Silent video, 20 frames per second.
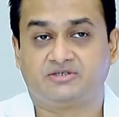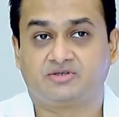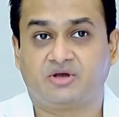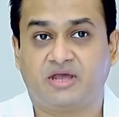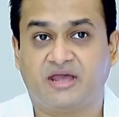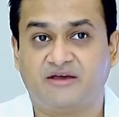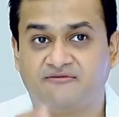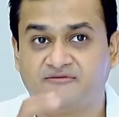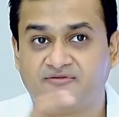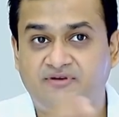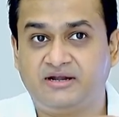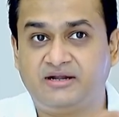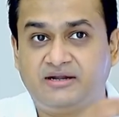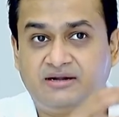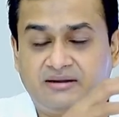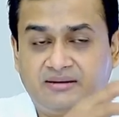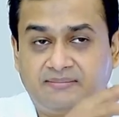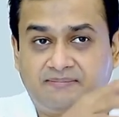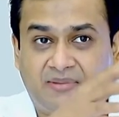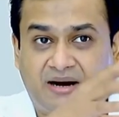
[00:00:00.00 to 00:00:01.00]
So
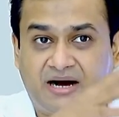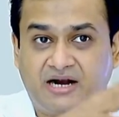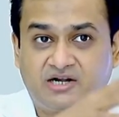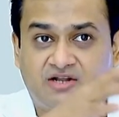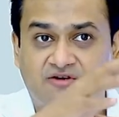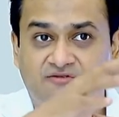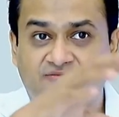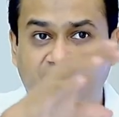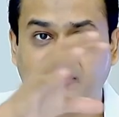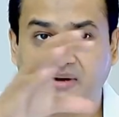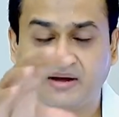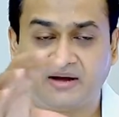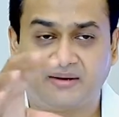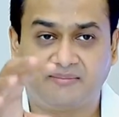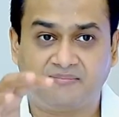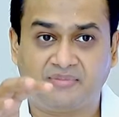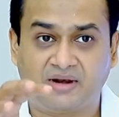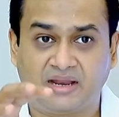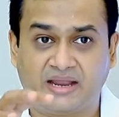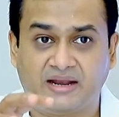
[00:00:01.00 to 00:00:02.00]
every part
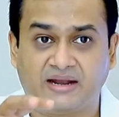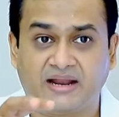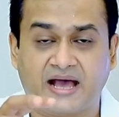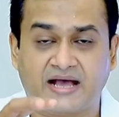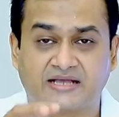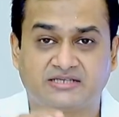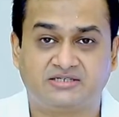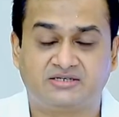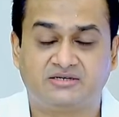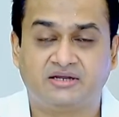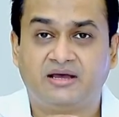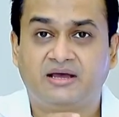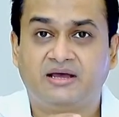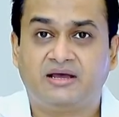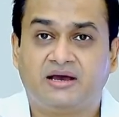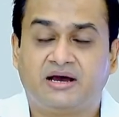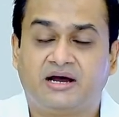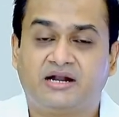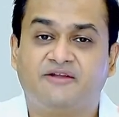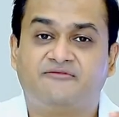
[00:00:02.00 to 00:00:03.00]
of brain has
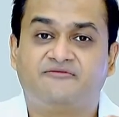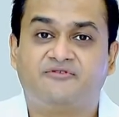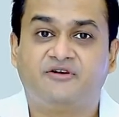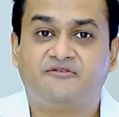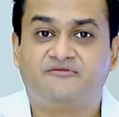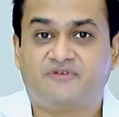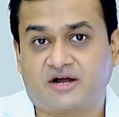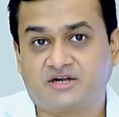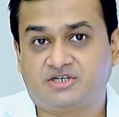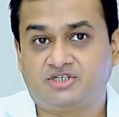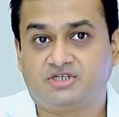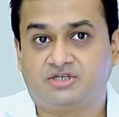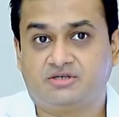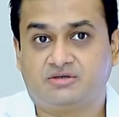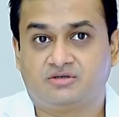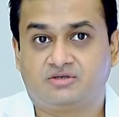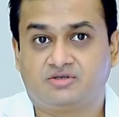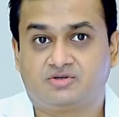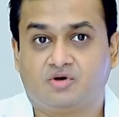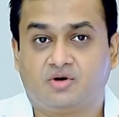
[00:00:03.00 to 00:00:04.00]
a different
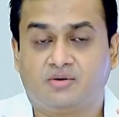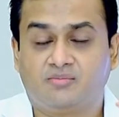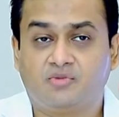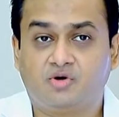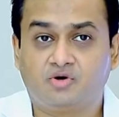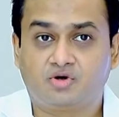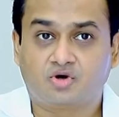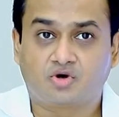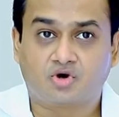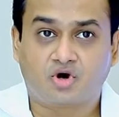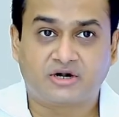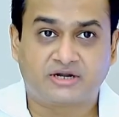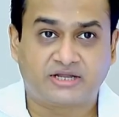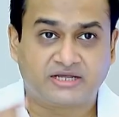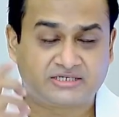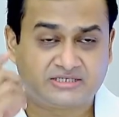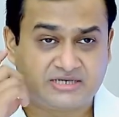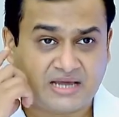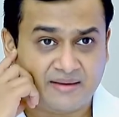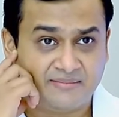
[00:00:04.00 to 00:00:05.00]
function. So motor
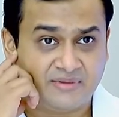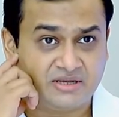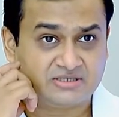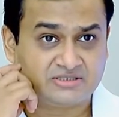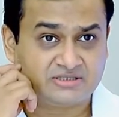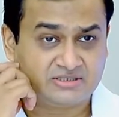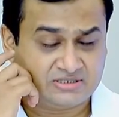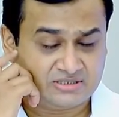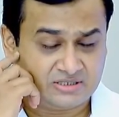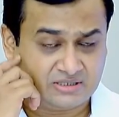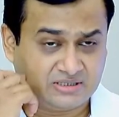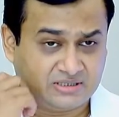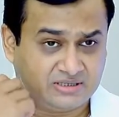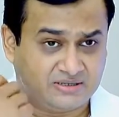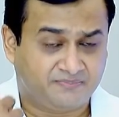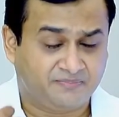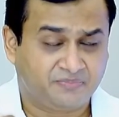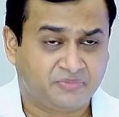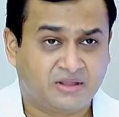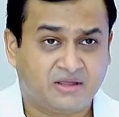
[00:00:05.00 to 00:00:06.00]
cortex damage
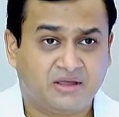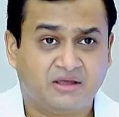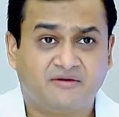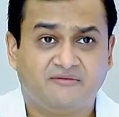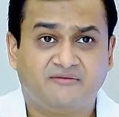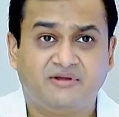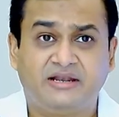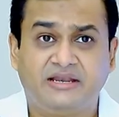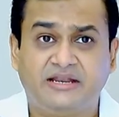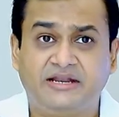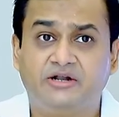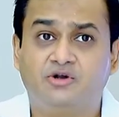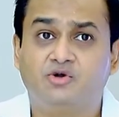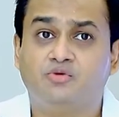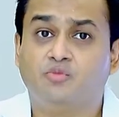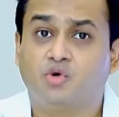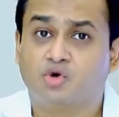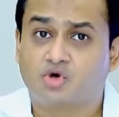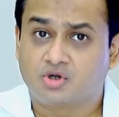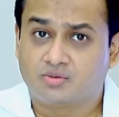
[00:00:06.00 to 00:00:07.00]
will lead to
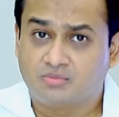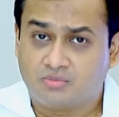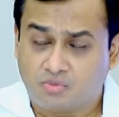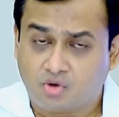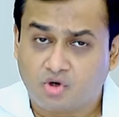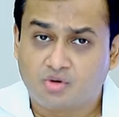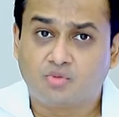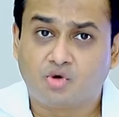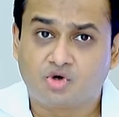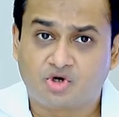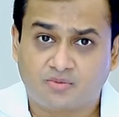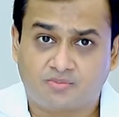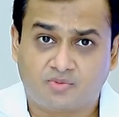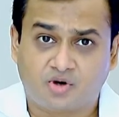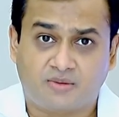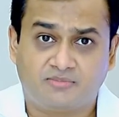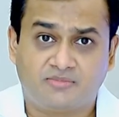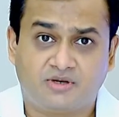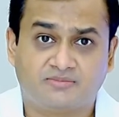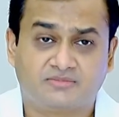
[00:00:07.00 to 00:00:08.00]
more motor
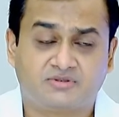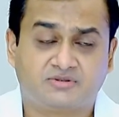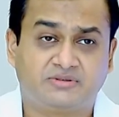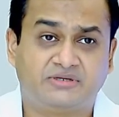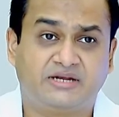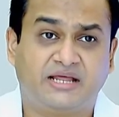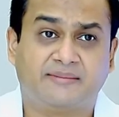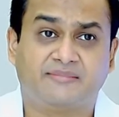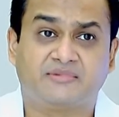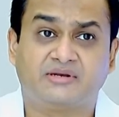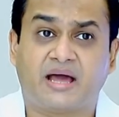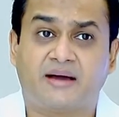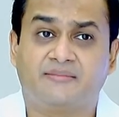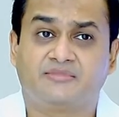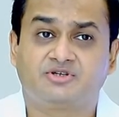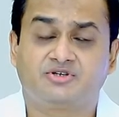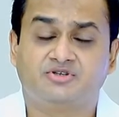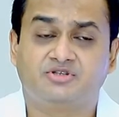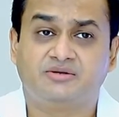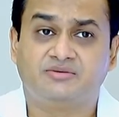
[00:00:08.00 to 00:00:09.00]
problems.
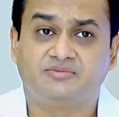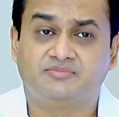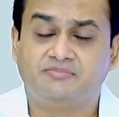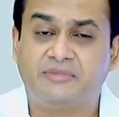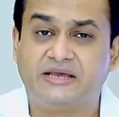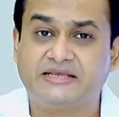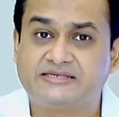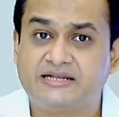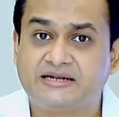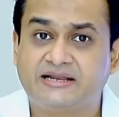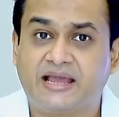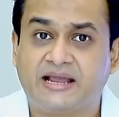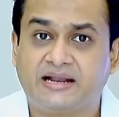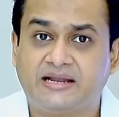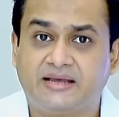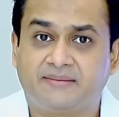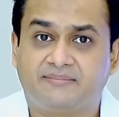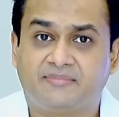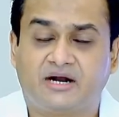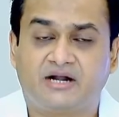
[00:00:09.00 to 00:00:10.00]
Damage to the basal
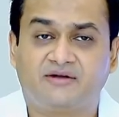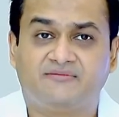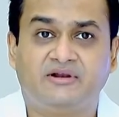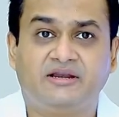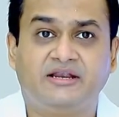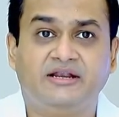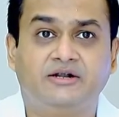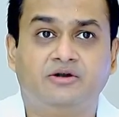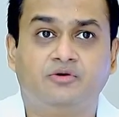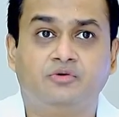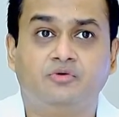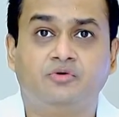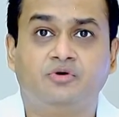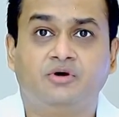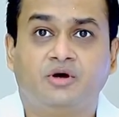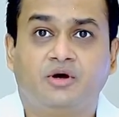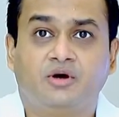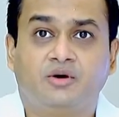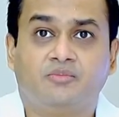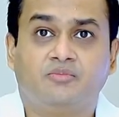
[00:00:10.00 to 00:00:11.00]
ganglia part will lead
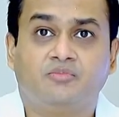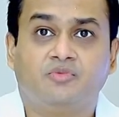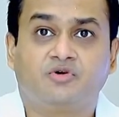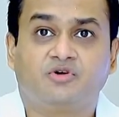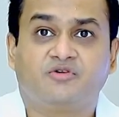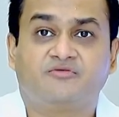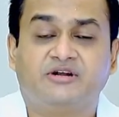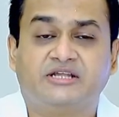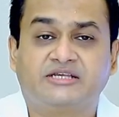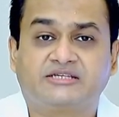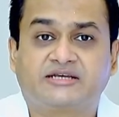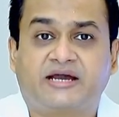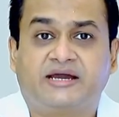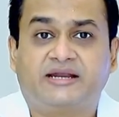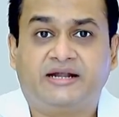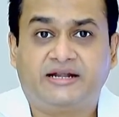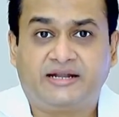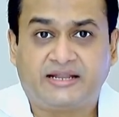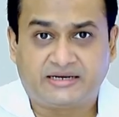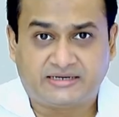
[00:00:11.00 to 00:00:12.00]
to more of
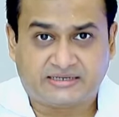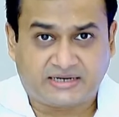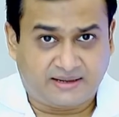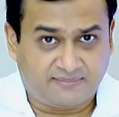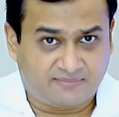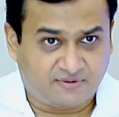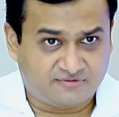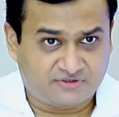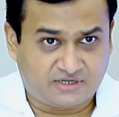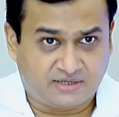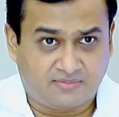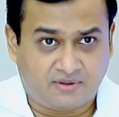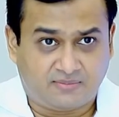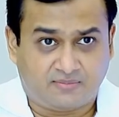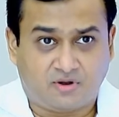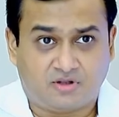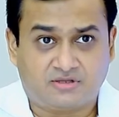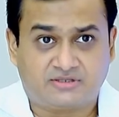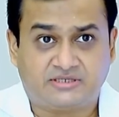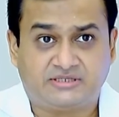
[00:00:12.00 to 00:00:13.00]
dyskinetic type of cerebral
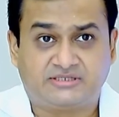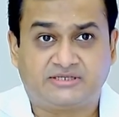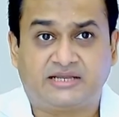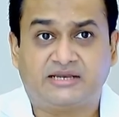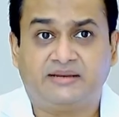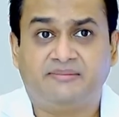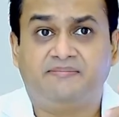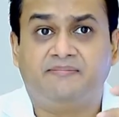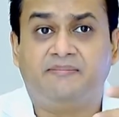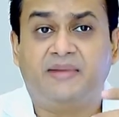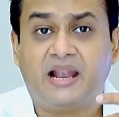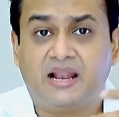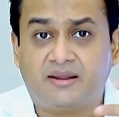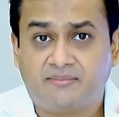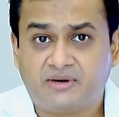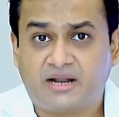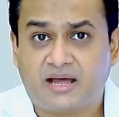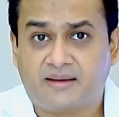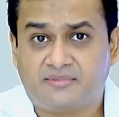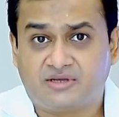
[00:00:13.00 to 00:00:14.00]
palsy.
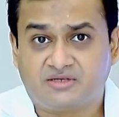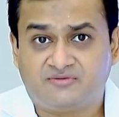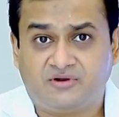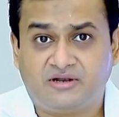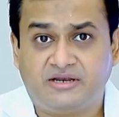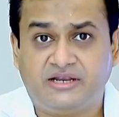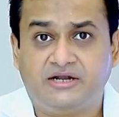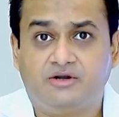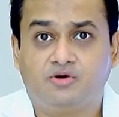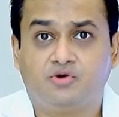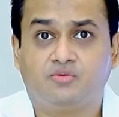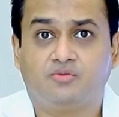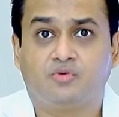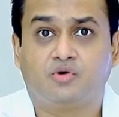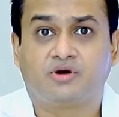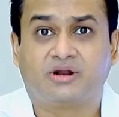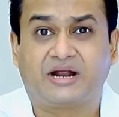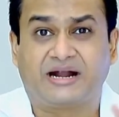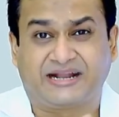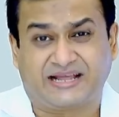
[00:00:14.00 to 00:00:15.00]
Cerebellum damage will lead to
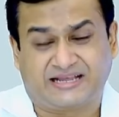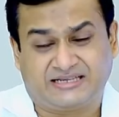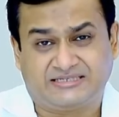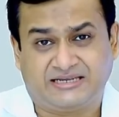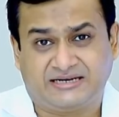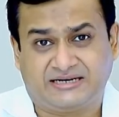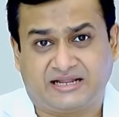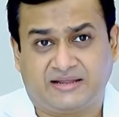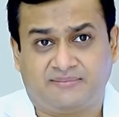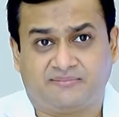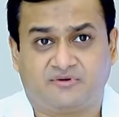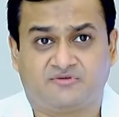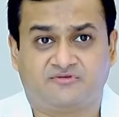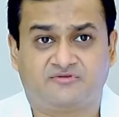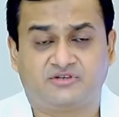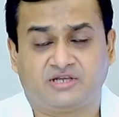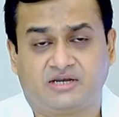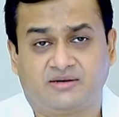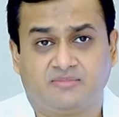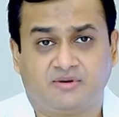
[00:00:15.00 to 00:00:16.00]
more ataxic type
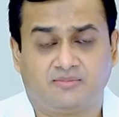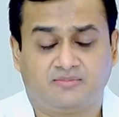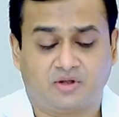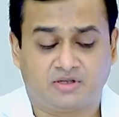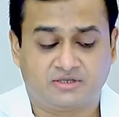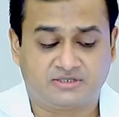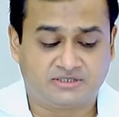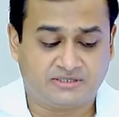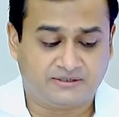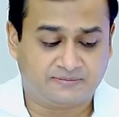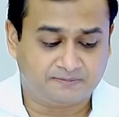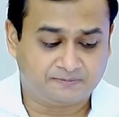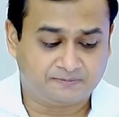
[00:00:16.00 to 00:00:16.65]
of cerebral palsy.